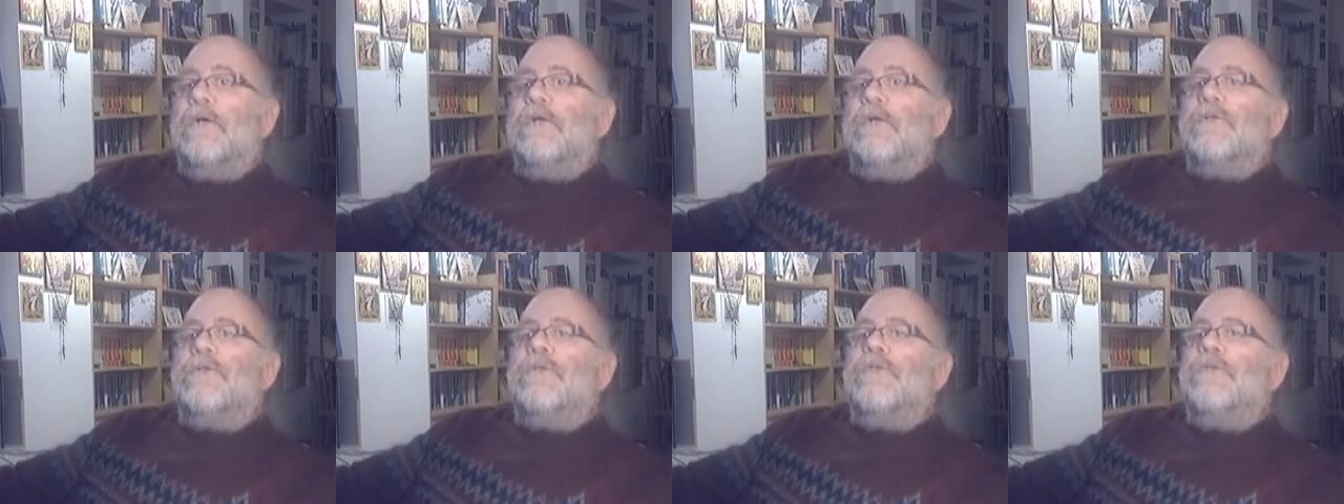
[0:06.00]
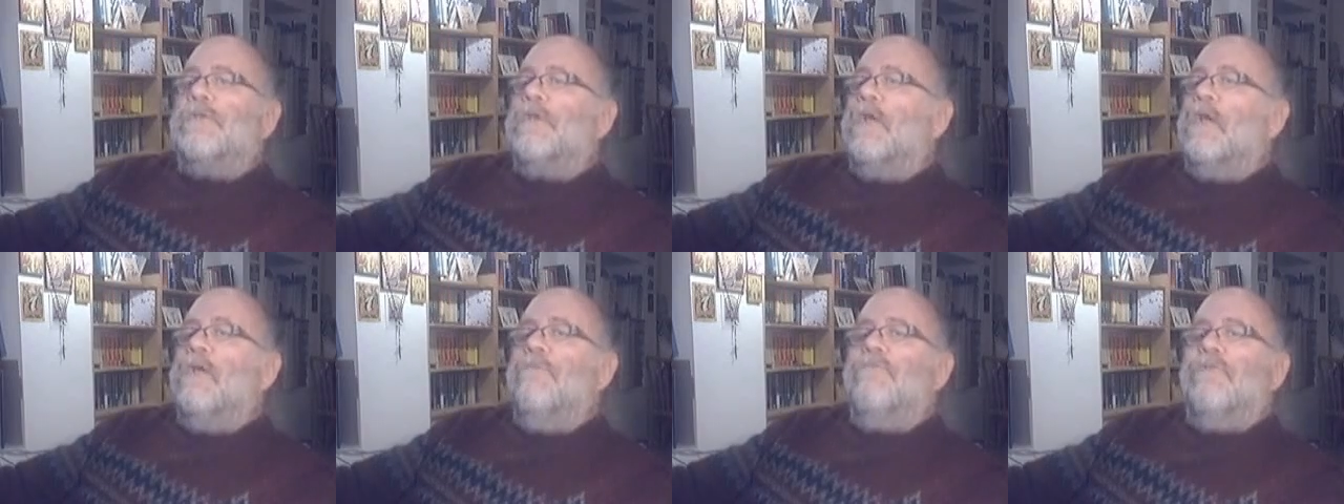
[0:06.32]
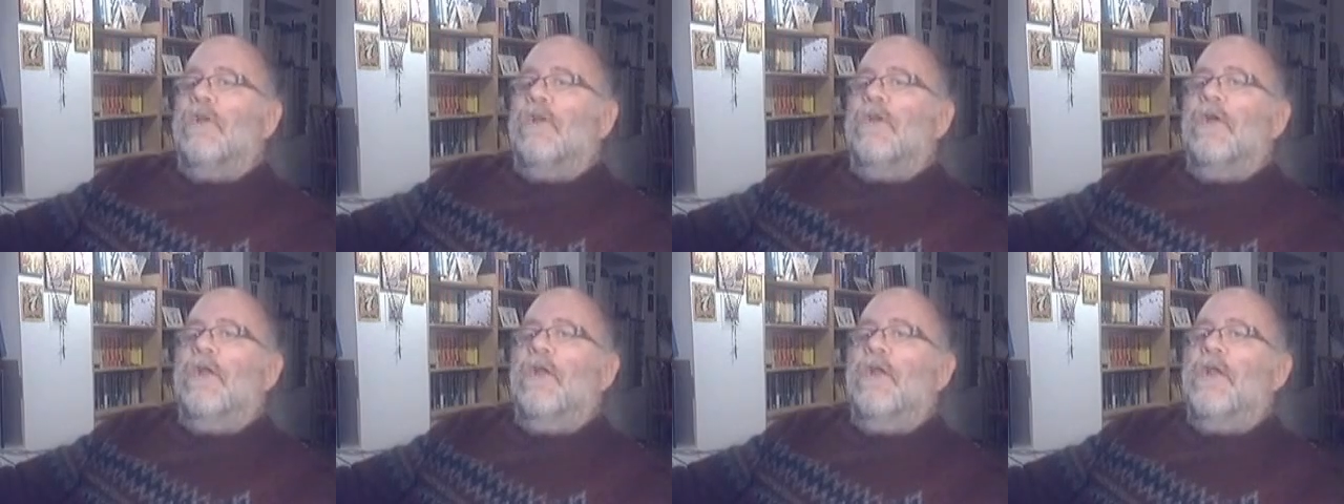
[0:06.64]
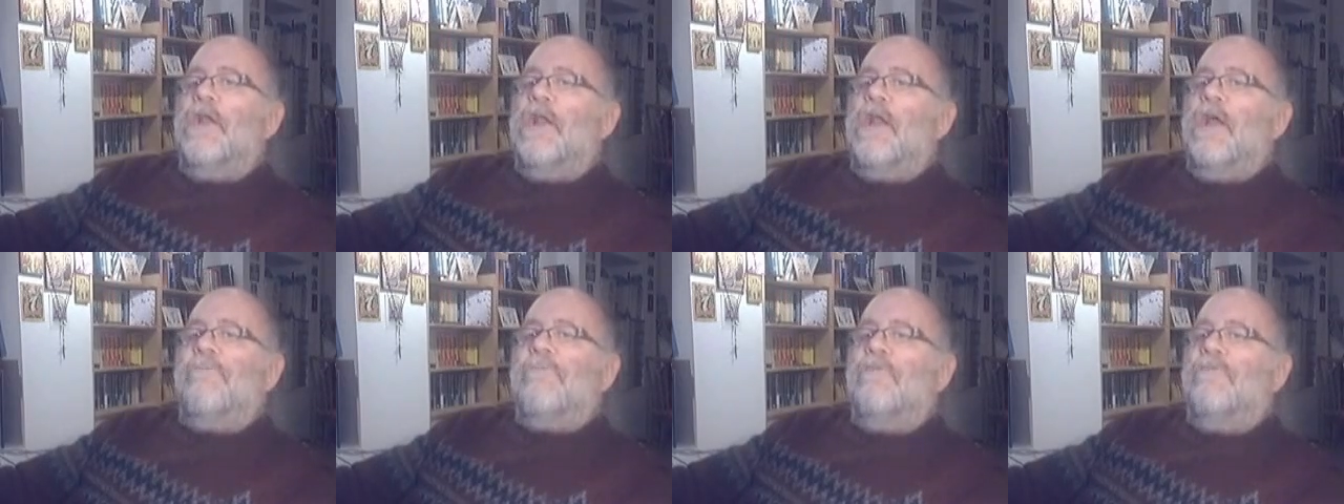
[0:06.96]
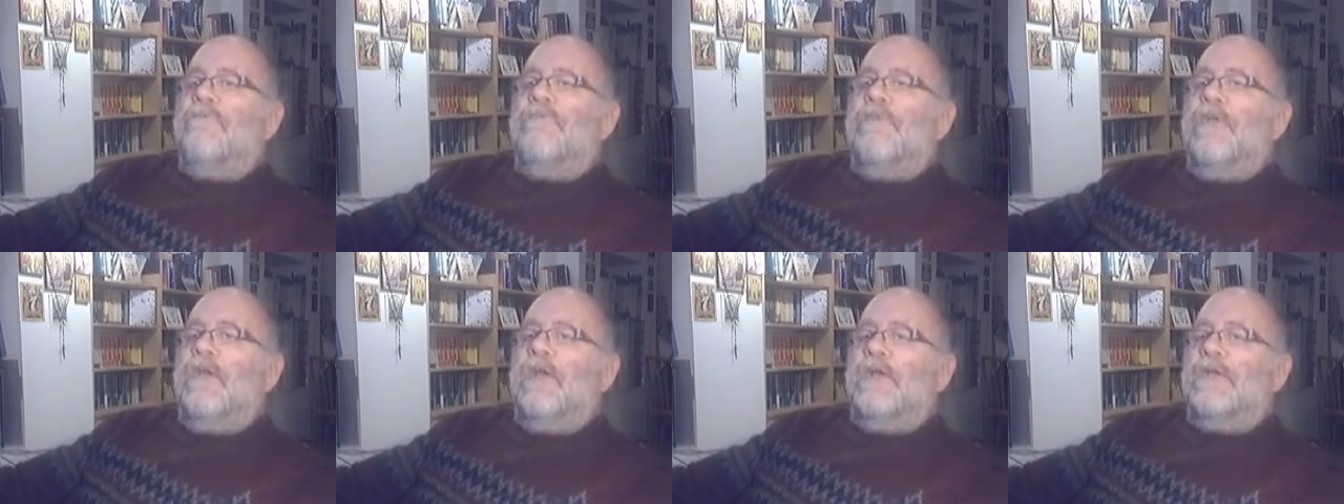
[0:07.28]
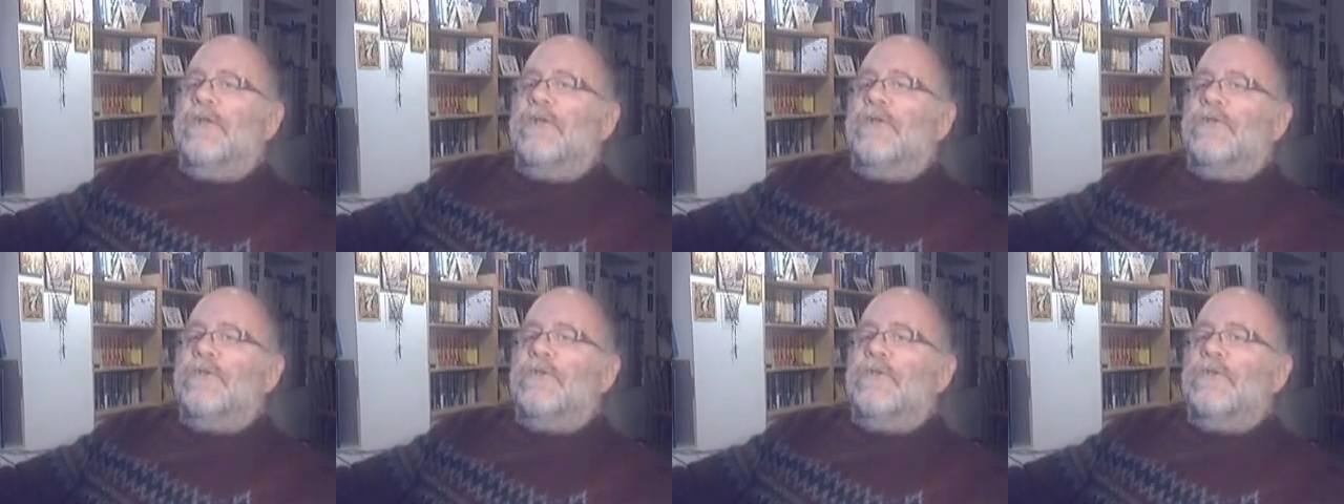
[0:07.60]
Stephen never
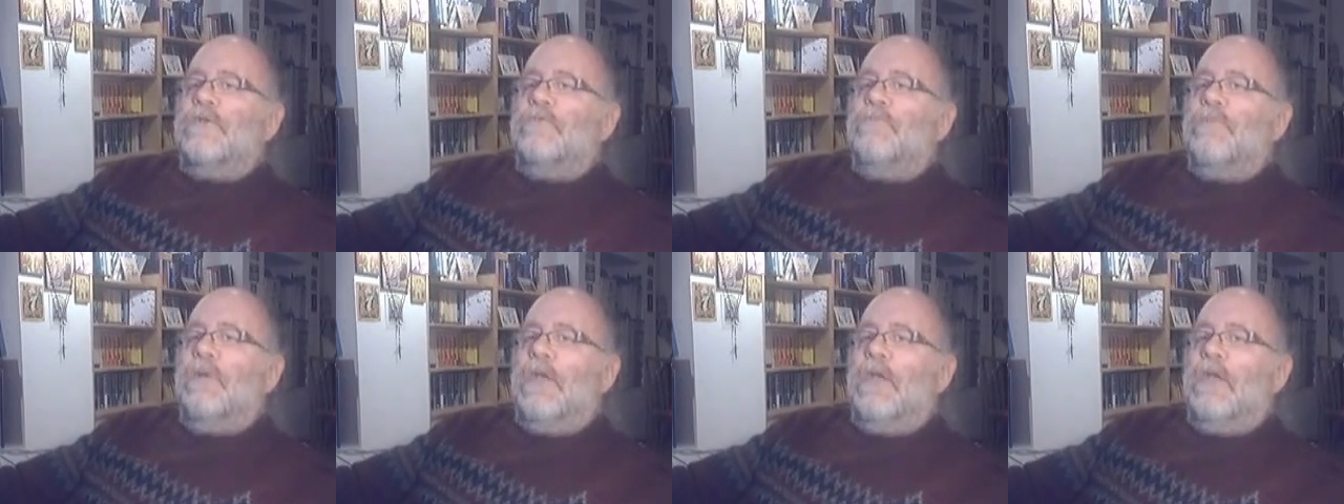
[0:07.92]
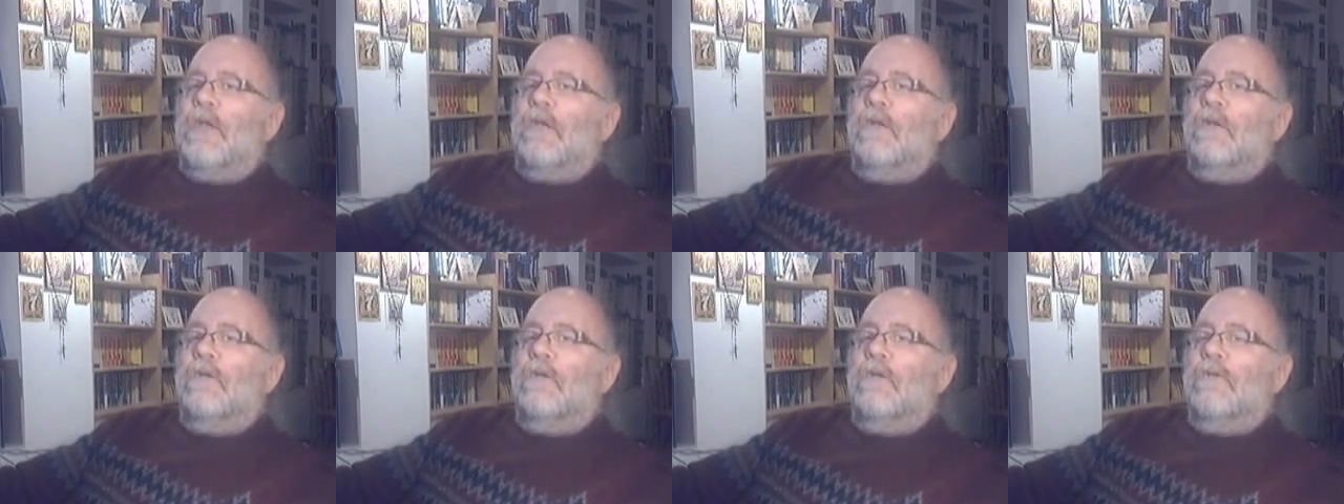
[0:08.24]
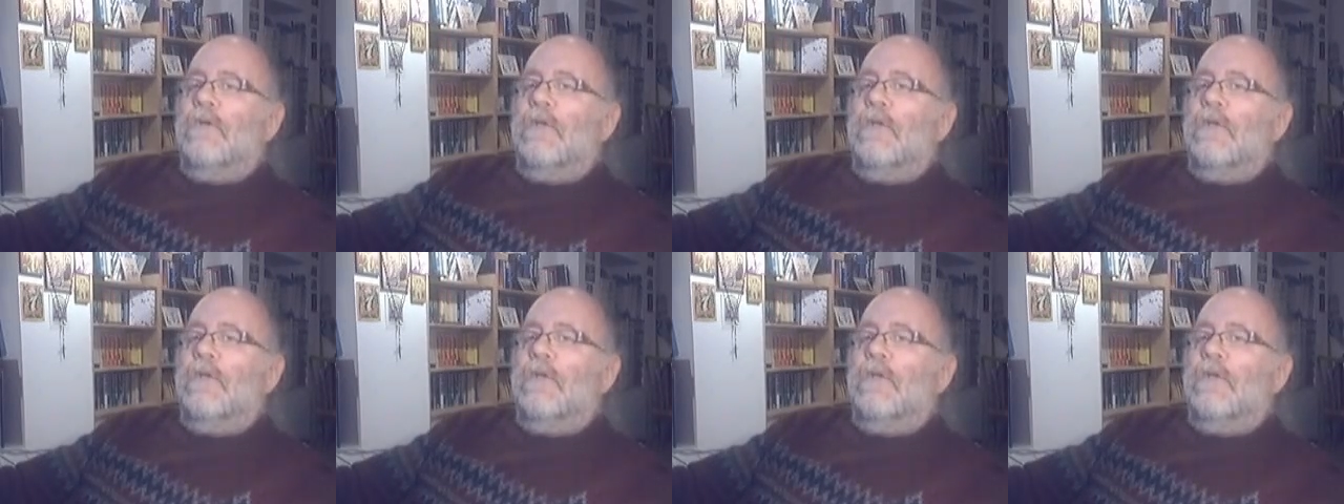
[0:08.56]
feared to speak.